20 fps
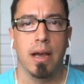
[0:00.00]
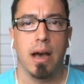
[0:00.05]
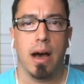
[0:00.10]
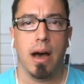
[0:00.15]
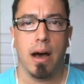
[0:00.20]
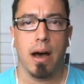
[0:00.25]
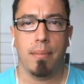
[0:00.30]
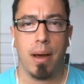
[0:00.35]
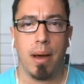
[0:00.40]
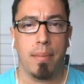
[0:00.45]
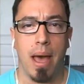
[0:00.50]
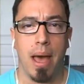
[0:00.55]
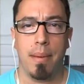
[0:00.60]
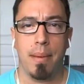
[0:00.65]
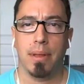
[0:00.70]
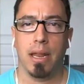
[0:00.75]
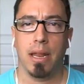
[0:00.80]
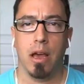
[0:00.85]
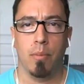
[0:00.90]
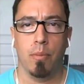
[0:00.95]
I'm
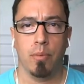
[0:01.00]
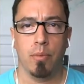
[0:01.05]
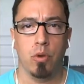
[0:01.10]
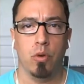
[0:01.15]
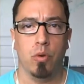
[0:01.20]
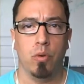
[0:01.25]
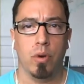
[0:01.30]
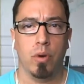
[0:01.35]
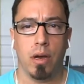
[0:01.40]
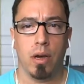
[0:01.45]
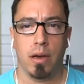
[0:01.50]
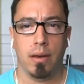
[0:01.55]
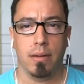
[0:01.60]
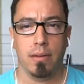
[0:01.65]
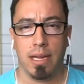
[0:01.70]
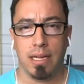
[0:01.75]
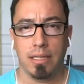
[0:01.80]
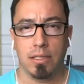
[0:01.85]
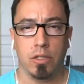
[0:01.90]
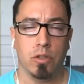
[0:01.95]
happy to help you,
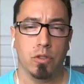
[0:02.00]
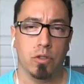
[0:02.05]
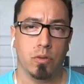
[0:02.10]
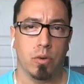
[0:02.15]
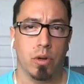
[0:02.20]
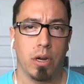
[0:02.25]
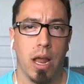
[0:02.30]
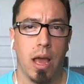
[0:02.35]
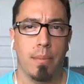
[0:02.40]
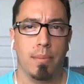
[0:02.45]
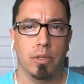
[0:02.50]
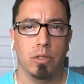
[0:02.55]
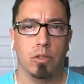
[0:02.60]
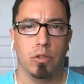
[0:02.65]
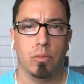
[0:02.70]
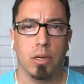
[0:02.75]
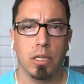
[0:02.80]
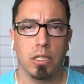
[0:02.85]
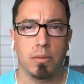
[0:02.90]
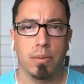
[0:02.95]
not to use the word happy too
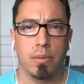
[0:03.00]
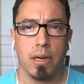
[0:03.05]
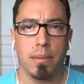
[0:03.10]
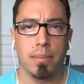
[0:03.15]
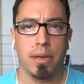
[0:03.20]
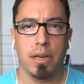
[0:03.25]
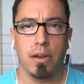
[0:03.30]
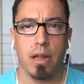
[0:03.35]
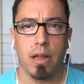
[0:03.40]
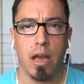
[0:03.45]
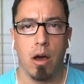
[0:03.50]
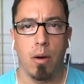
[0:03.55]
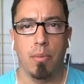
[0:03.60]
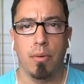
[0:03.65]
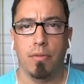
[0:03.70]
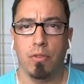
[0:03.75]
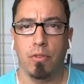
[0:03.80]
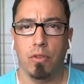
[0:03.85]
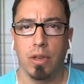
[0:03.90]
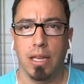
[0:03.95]
much, but I'm here to help.
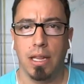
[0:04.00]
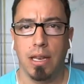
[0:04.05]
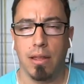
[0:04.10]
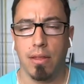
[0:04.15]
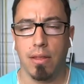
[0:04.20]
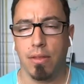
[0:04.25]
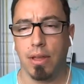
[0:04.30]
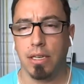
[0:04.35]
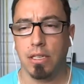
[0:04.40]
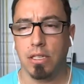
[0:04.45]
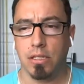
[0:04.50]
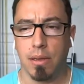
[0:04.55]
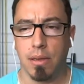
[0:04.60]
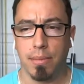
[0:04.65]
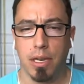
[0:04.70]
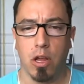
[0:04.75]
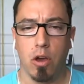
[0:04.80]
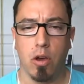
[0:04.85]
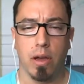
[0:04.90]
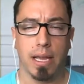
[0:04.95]
If you need anything, just let
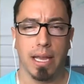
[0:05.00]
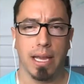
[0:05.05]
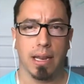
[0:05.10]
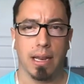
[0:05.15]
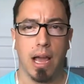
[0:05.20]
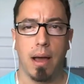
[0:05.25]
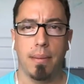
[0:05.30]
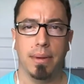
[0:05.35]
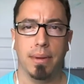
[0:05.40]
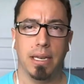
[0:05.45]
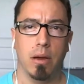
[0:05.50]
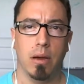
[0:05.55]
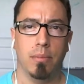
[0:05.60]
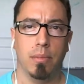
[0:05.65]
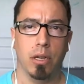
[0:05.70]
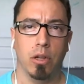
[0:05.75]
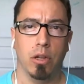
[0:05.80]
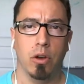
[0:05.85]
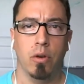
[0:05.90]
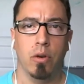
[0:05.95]
me know. Again, comment down
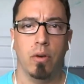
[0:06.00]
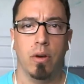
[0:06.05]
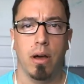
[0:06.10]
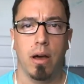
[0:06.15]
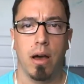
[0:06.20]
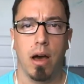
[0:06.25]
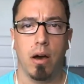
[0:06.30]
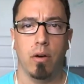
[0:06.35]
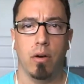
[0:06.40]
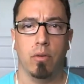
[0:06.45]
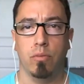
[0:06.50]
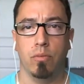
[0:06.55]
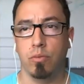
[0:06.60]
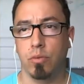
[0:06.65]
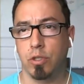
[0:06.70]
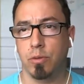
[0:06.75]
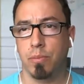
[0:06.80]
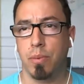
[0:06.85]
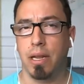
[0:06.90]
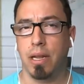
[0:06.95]
below. I'll
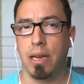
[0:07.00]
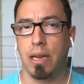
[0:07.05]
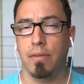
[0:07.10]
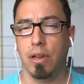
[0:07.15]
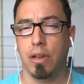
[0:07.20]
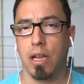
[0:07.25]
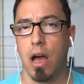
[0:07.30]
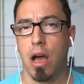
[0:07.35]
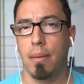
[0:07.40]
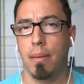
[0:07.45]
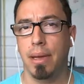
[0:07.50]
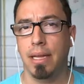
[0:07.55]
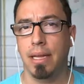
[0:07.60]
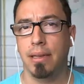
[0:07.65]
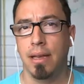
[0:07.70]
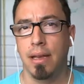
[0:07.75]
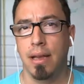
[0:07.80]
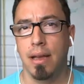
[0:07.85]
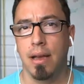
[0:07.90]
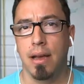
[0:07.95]
respond to every comment.
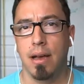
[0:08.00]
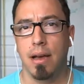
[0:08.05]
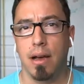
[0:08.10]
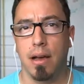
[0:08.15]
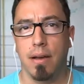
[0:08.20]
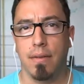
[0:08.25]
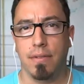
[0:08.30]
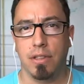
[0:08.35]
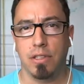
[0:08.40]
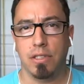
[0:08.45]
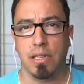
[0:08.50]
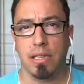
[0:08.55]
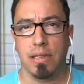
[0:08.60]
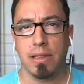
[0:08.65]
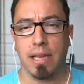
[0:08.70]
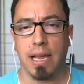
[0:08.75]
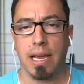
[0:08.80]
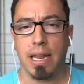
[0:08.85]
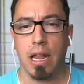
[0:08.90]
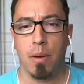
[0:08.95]
If there's
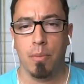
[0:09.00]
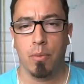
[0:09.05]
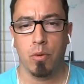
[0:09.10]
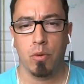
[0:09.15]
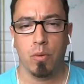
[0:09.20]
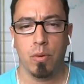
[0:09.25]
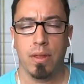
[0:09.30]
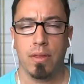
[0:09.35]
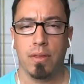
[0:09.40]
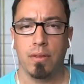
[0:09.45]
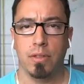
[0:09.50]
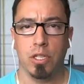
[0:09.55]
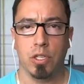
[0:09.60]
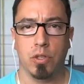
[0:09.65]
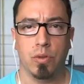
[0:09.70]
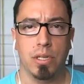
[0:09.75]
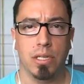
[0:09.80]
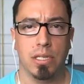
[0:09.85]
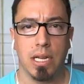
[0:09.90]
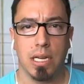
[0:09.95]
anything I can help you with,
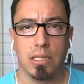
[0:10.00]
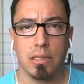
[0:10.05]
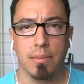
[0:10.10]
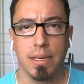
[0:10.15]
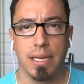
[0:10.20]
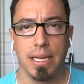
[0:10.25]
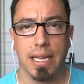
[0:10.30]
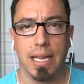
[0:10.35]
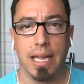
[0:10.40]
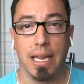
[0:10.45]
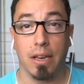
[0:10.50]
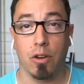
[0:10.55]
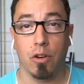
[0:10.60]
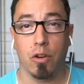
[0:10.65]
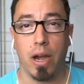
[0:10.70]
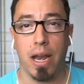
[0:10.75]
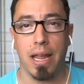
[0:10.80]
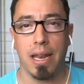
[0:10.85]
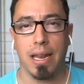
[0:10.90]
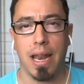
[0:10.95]
just reach out to me. Again,
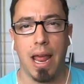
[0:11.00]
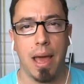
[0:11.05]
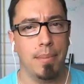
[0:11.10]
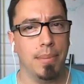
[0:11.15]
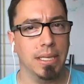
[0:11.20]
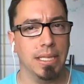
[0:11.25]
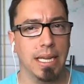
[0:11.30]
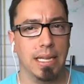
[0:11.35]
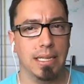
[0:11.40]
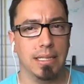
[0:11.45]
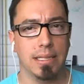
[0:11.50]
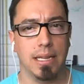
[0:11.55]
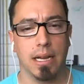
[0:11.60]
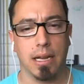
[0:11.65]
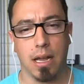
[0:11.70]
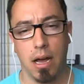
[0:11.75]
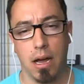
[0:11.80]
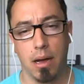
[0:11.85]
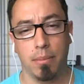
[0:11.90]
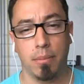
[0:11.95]

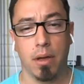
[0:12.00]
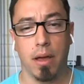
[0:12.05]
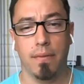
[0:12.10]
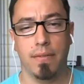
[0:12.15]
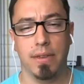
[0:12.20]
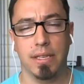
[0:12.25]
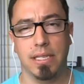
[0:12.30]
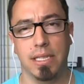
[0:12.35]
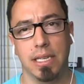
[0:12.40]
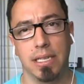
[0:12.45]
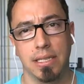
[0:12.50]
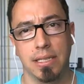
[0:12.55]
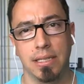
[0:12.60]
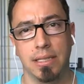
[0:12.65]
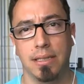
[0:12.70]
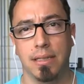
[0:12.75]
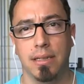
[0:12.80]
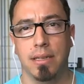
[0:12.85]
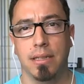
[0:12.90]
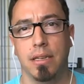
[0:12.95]
grant@happytens.com. Come visit
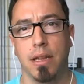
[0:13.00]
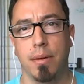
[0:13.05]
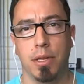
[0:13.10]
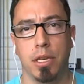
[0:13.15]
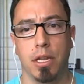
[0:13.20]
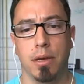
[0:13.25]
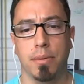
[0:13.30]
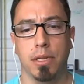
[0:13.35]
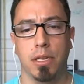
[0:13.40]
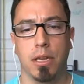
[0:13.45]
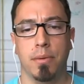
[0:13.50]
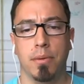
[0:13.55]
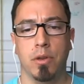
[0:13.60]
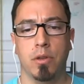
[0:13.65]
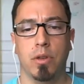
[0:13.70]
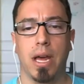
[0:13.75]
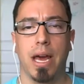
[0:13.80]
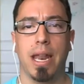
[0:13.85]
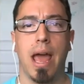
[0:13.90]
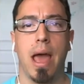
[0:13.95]
us,
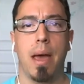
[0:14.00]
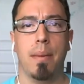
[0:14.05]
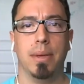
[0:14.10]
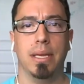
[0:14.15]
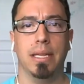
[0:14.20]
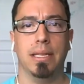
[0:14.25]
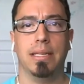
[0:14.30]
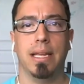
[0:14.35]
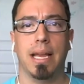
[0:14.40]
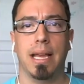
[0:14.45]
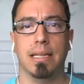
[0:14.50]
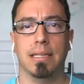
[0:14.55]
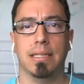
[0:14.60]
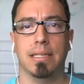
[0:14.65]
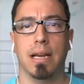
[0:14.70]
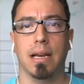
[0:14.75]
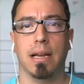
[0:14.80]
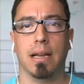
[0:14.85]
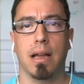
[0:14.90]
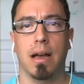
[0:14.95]

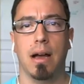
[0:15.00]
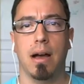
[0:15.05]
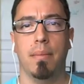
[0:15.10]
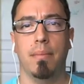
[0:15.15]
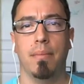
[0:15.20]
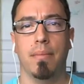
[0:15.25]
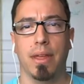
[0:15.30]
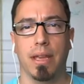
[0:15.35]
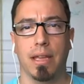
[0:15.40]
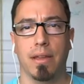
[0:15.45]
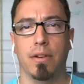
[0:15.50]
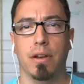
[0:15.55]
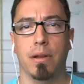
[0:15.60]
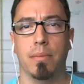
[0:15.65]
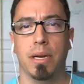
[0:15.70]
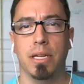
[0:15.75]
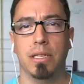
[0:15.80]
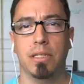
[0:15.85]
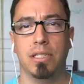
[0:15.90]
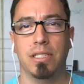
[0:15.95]
www.happytens.com. Thank you very
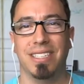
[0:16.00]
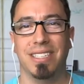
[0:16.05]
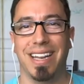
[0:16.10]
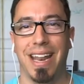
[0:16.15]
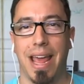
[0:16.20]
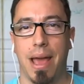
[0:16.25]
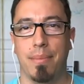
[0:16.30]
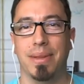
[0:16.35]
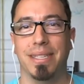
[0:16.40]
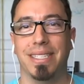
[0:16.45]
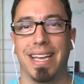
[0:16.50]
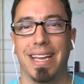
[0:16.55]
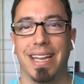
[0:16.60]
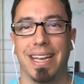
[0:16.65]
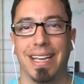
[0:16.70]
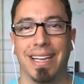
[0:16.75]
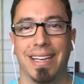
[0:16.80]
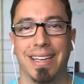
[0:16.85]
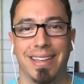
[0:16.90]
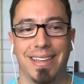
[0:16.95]
much, and happy
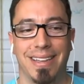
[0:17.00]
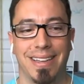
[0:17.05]
tanning.